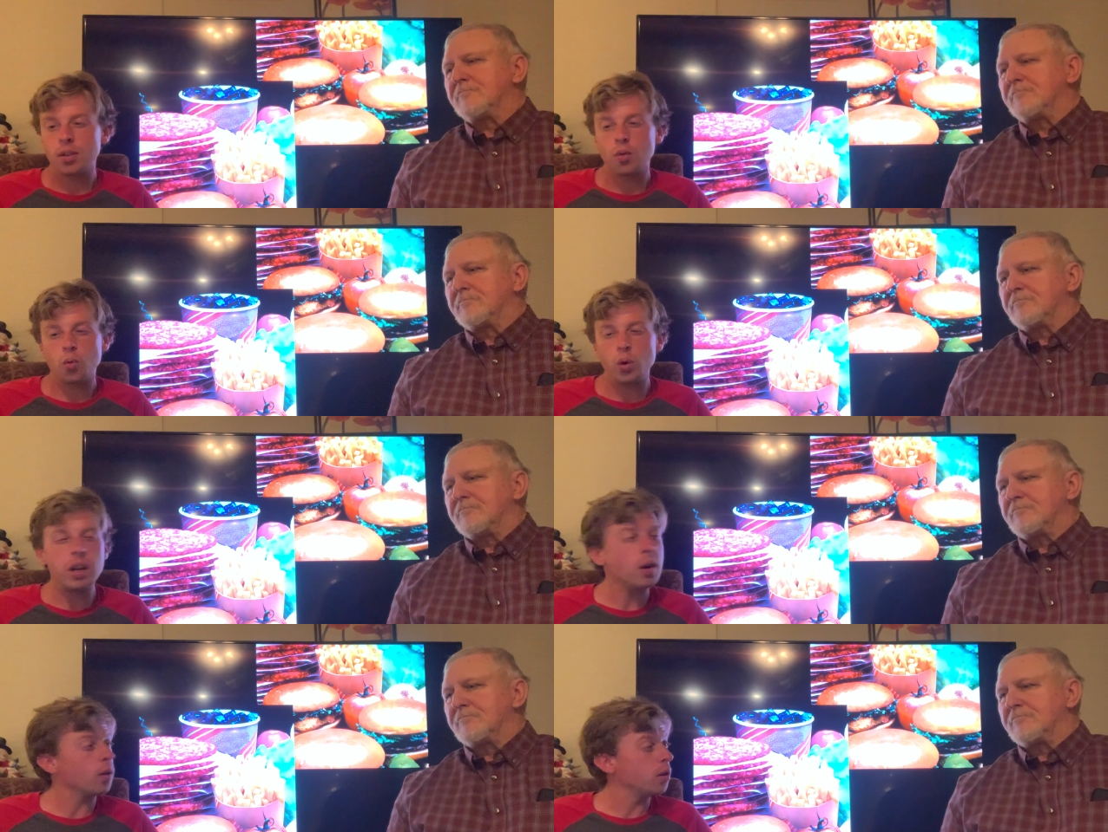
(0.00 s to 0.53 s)

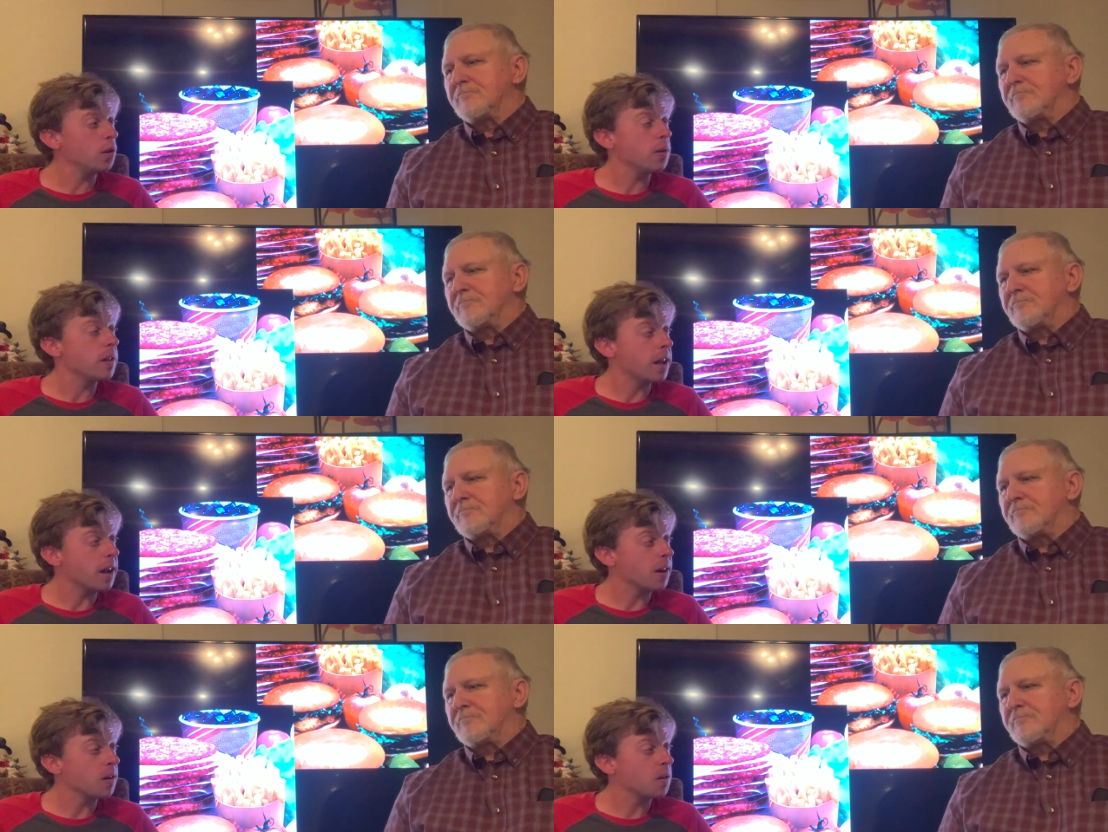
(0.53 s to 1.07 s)
Speaker 1: We don't do
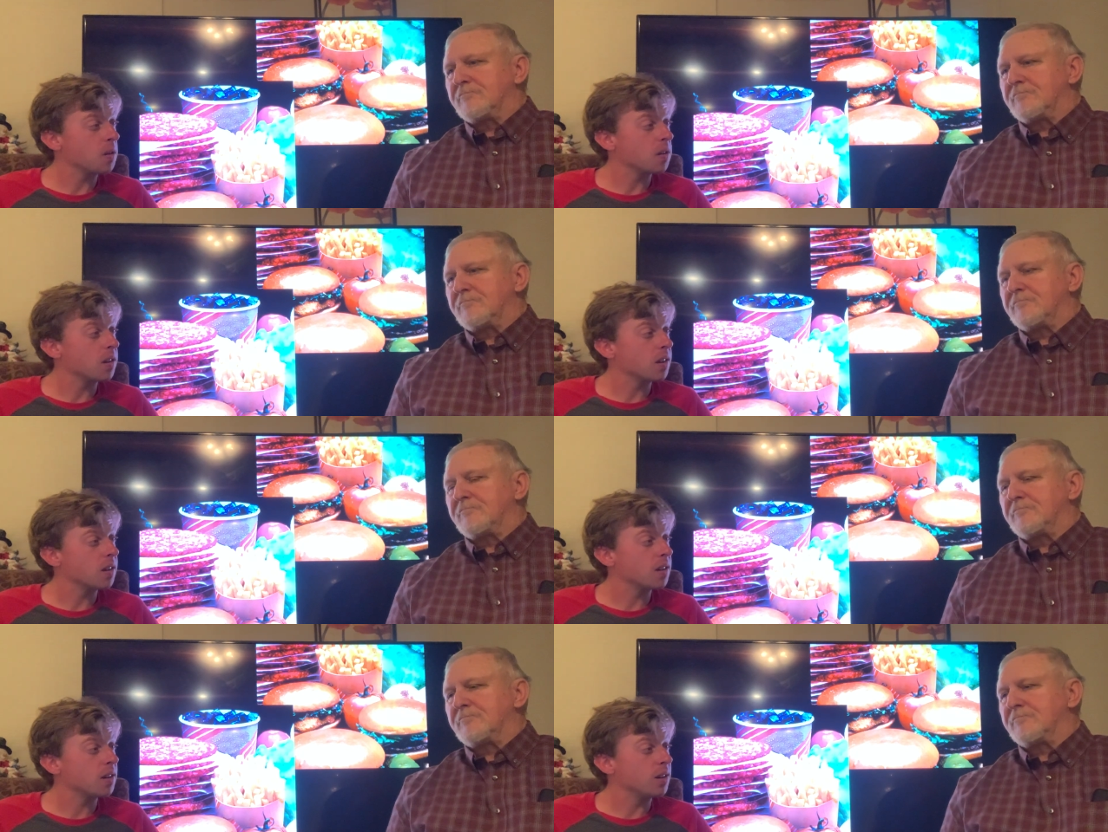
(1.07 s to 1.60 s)
that.
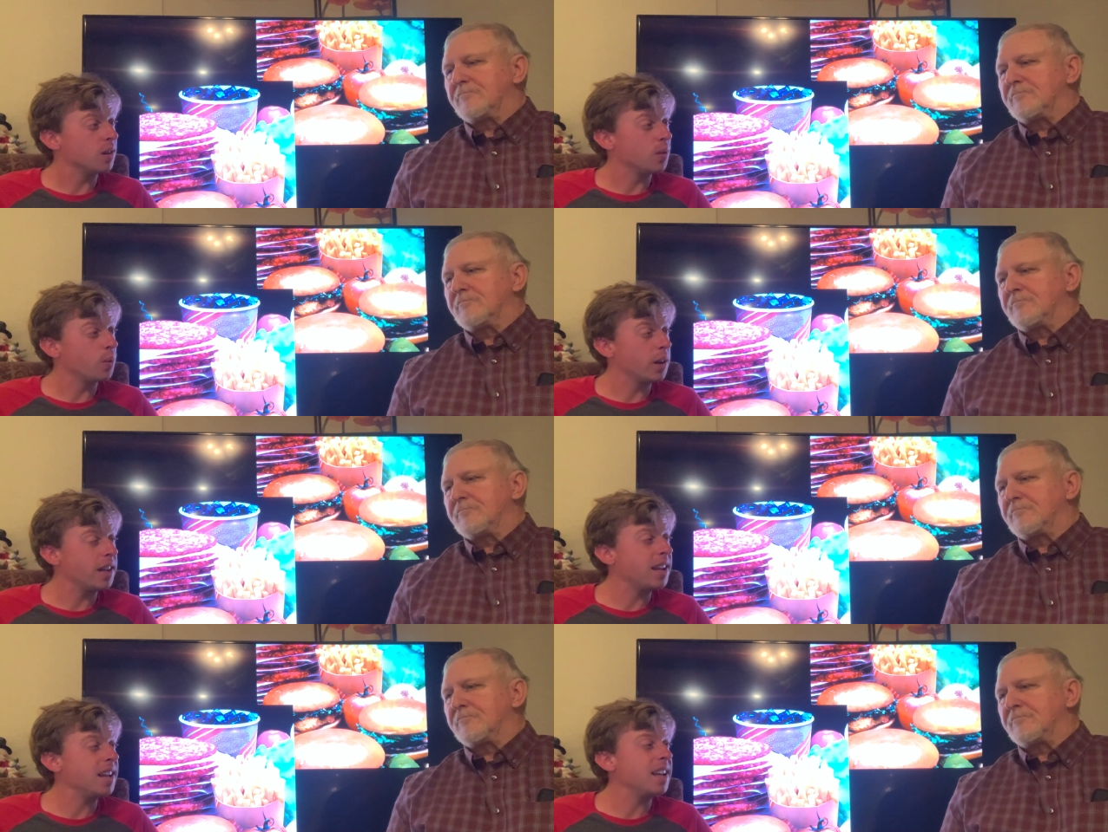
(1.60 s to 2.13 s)

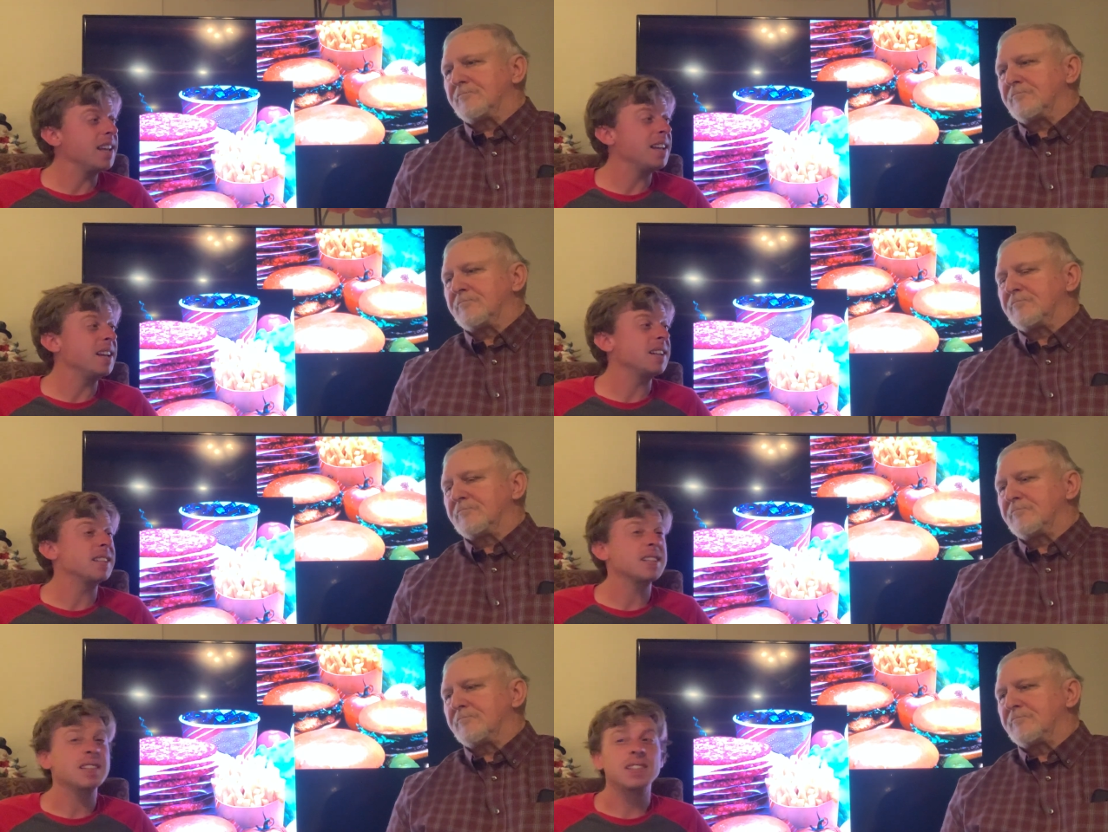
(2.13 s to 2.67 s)
We
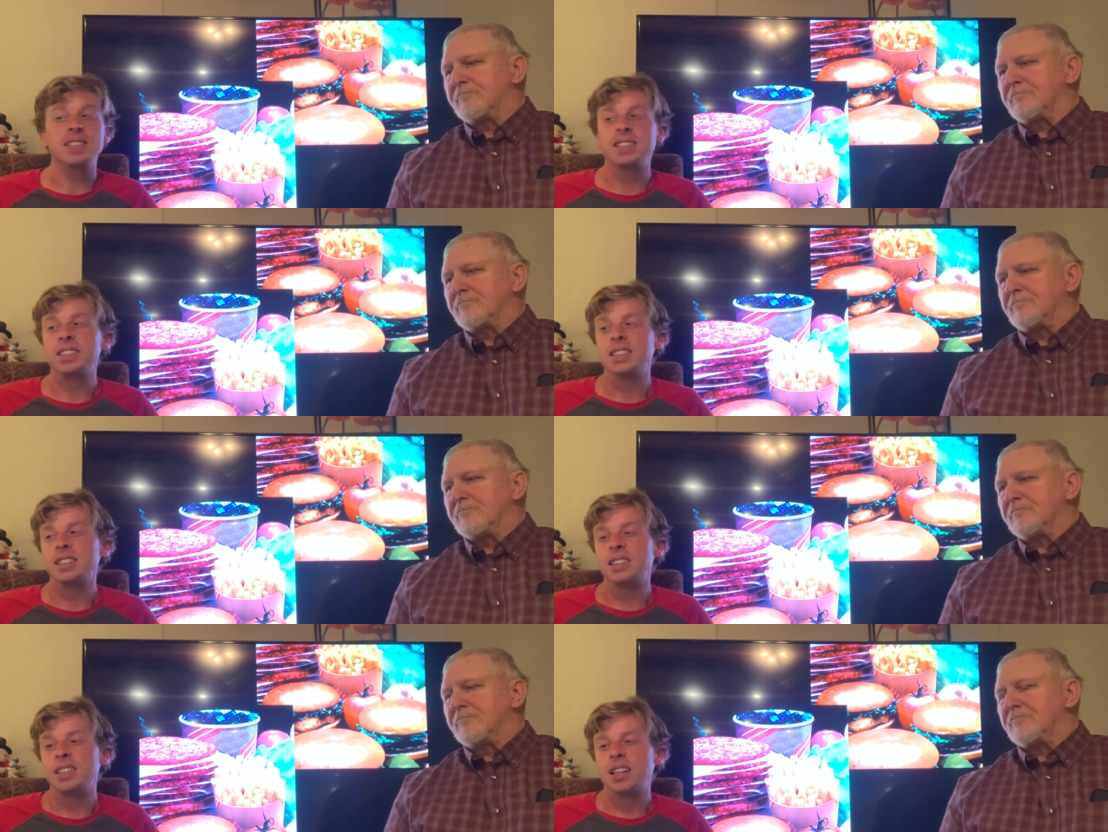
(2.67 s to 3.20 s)
eat
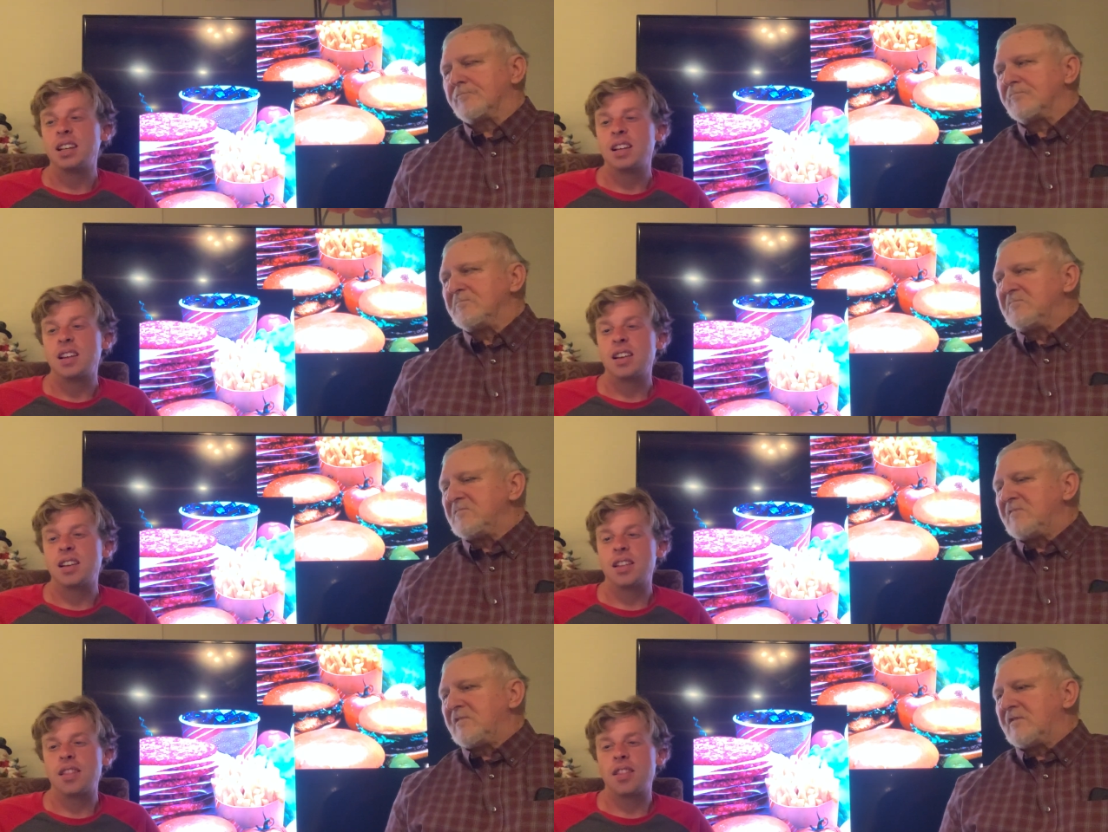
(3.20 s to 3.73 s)

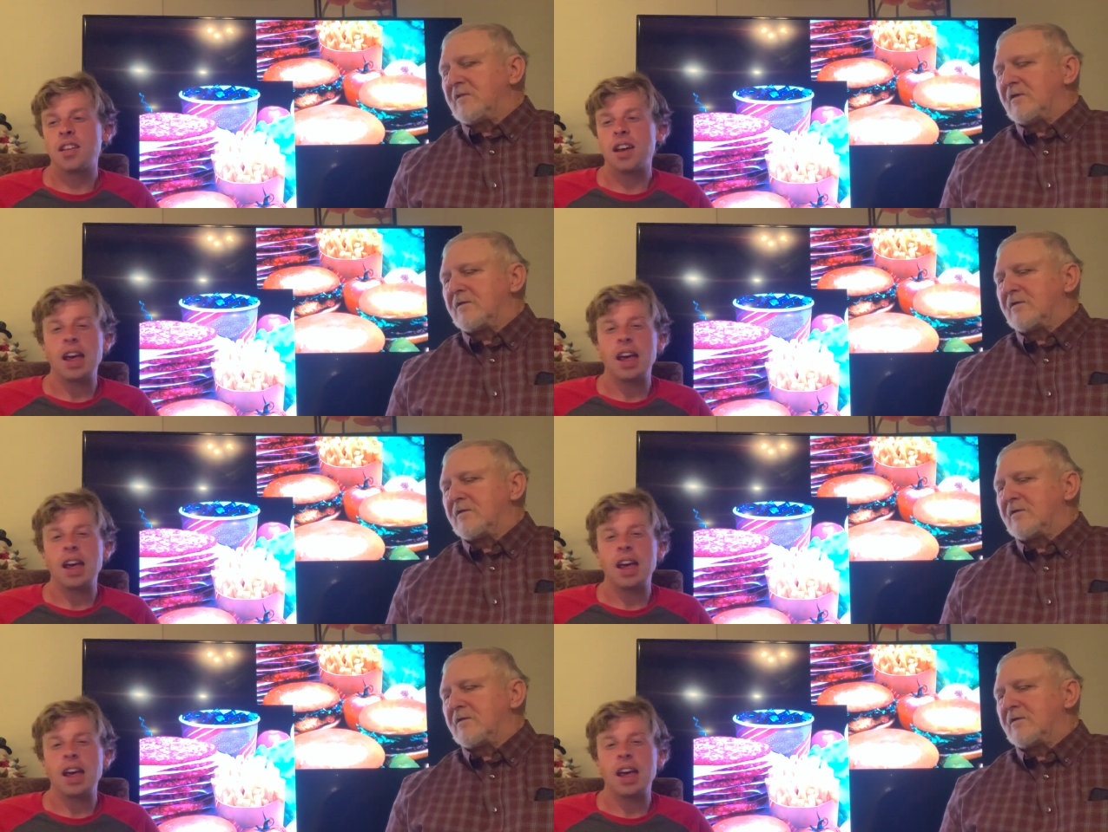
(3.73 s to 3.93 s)
the